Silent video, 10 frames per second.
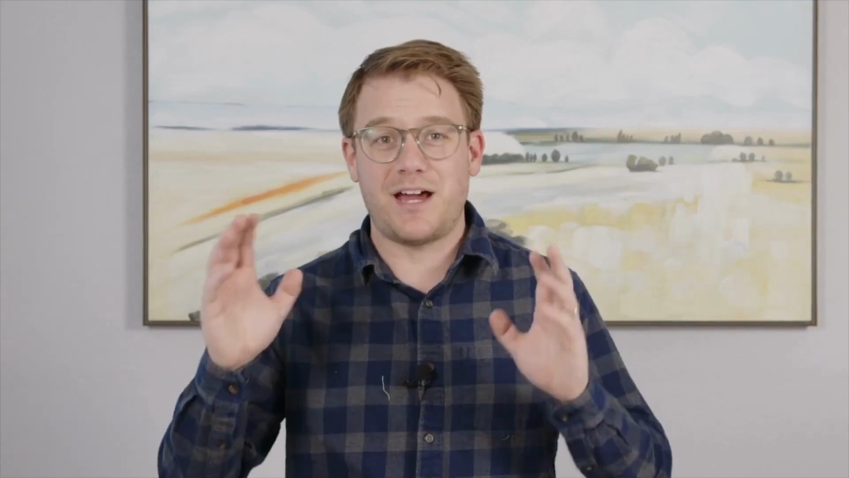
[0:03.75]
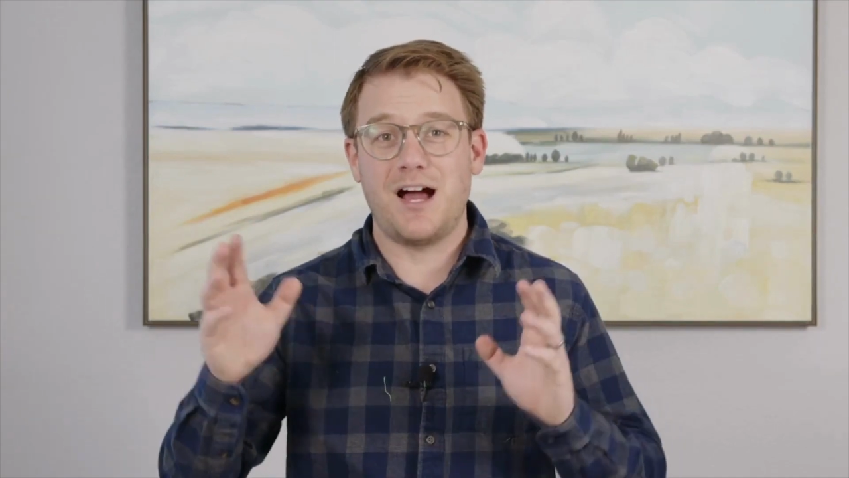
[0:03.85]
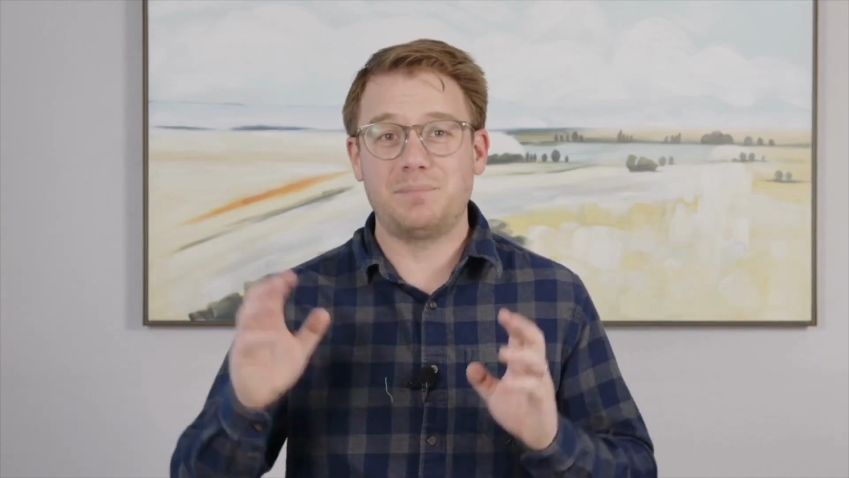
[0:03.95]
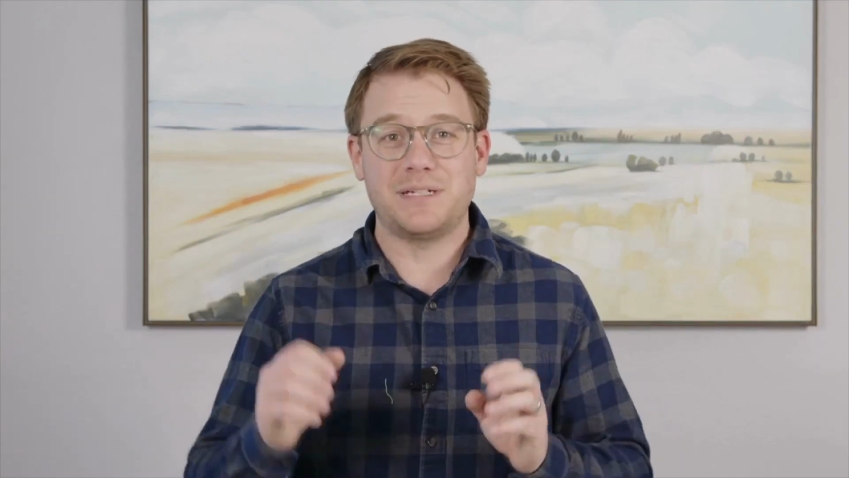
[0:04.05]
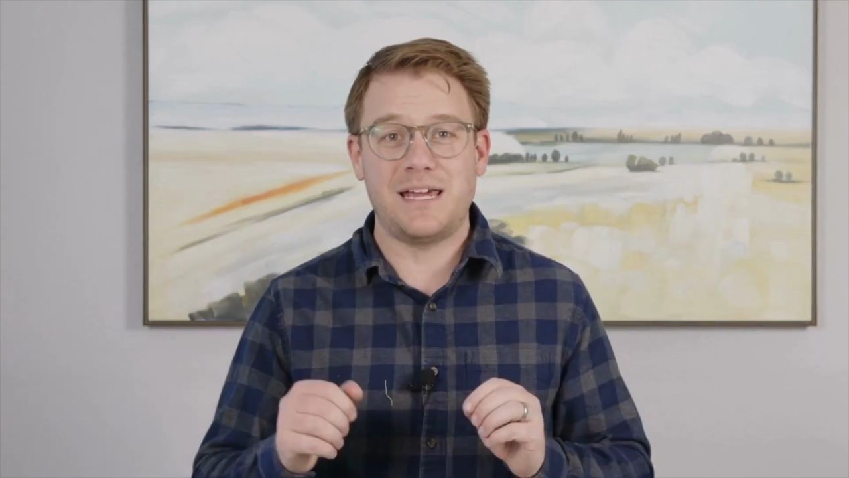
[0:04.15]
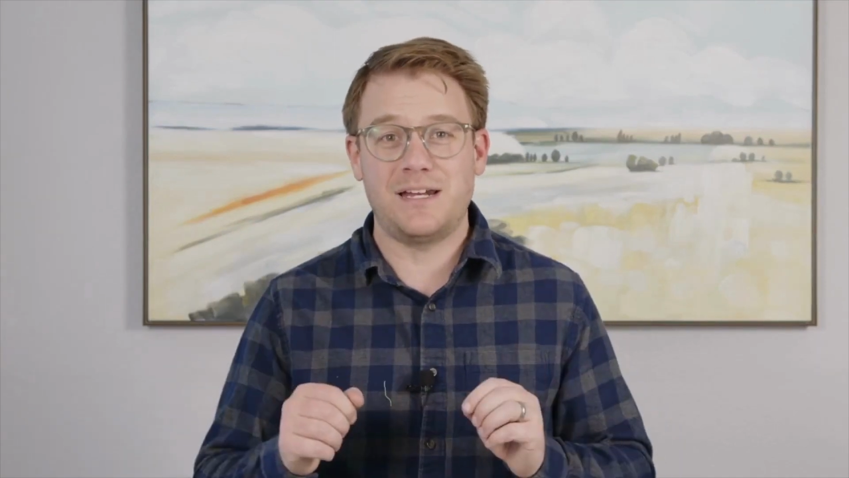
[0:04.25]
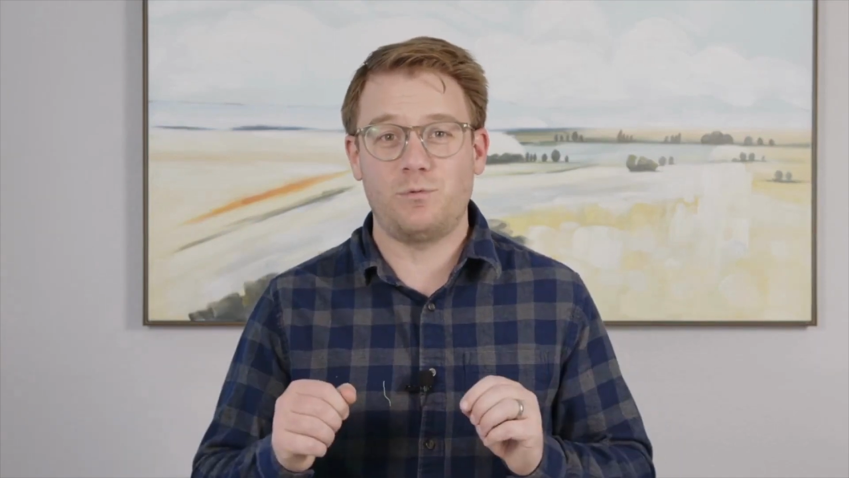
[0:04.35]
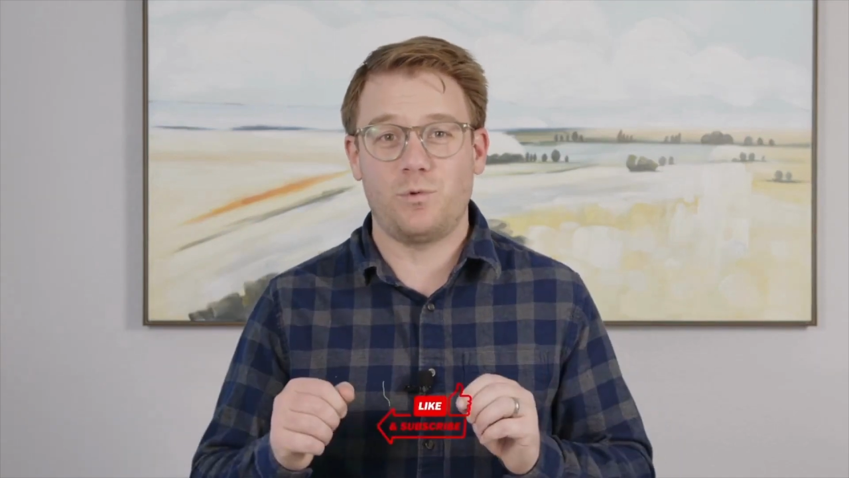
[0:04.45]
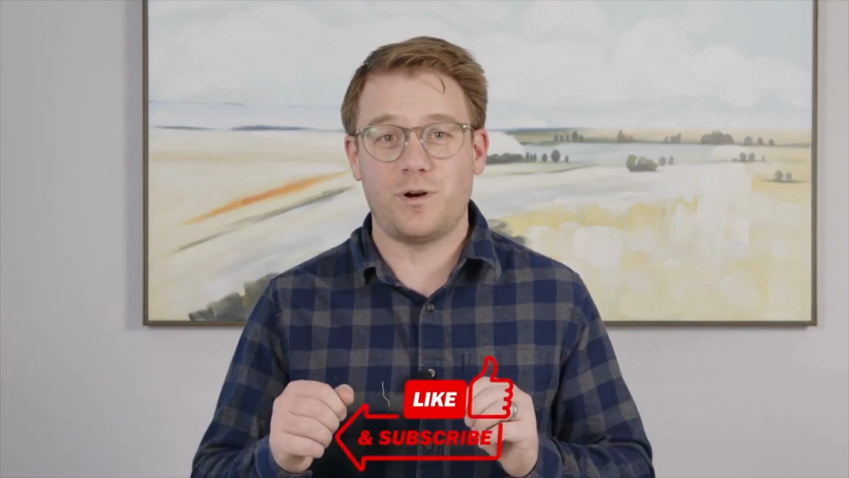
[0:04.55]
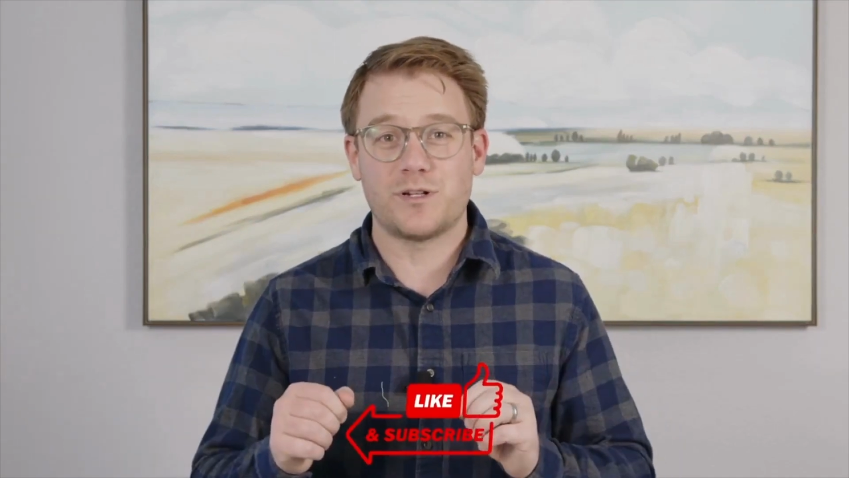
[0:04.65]
complicated
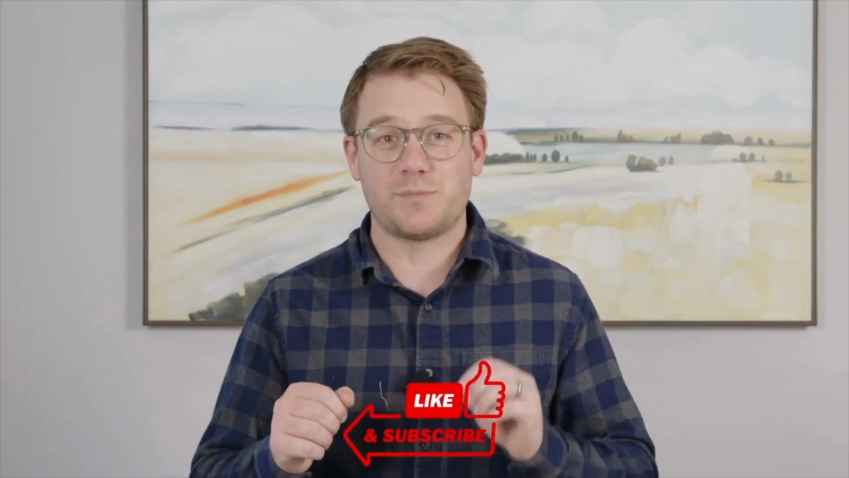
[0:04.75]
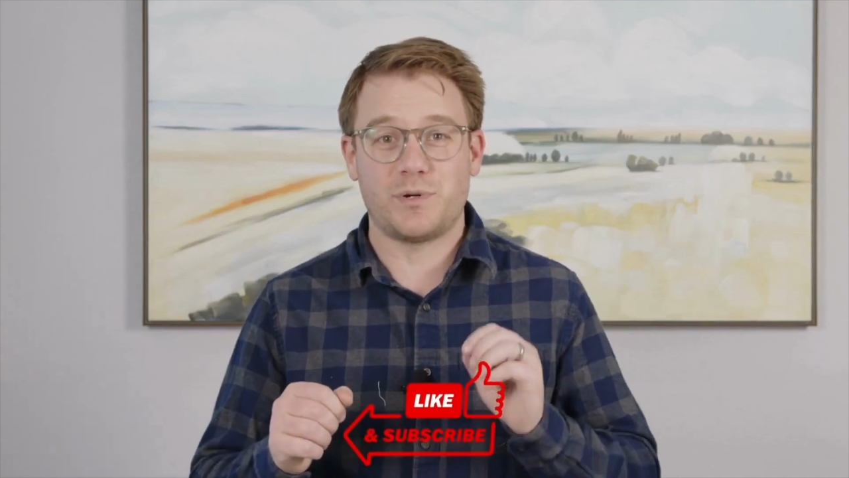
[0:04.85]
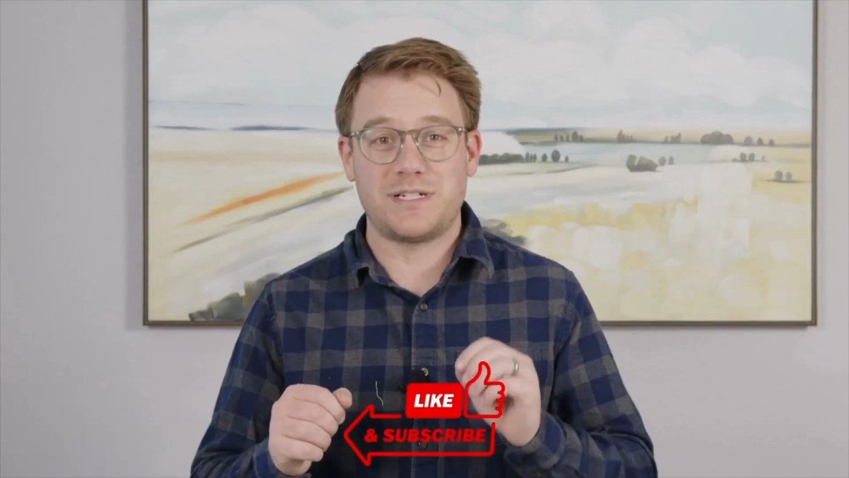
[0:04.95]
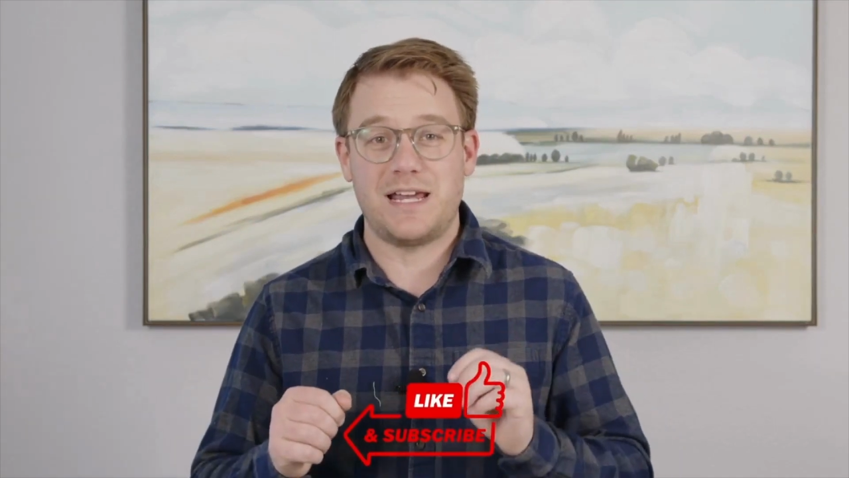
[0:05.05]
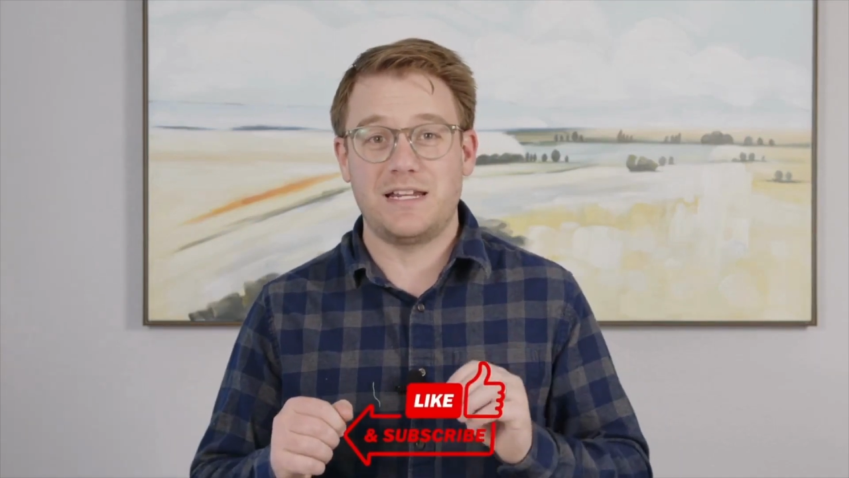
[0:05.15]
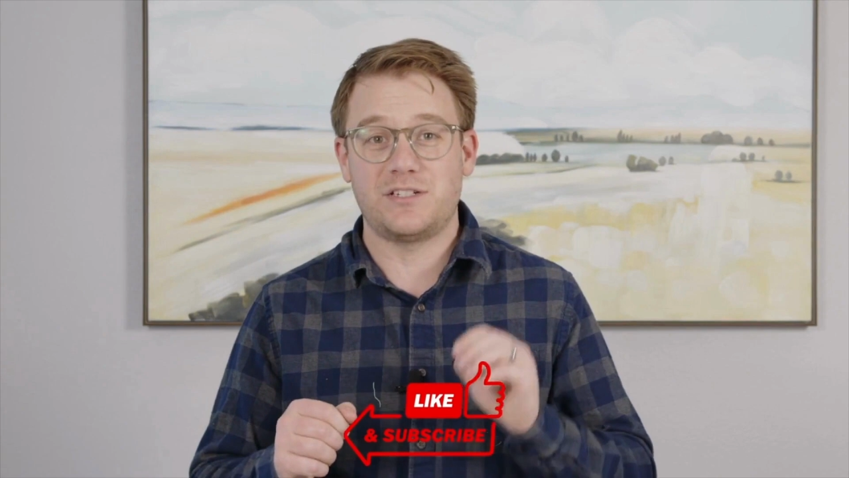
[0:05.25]
words pertaining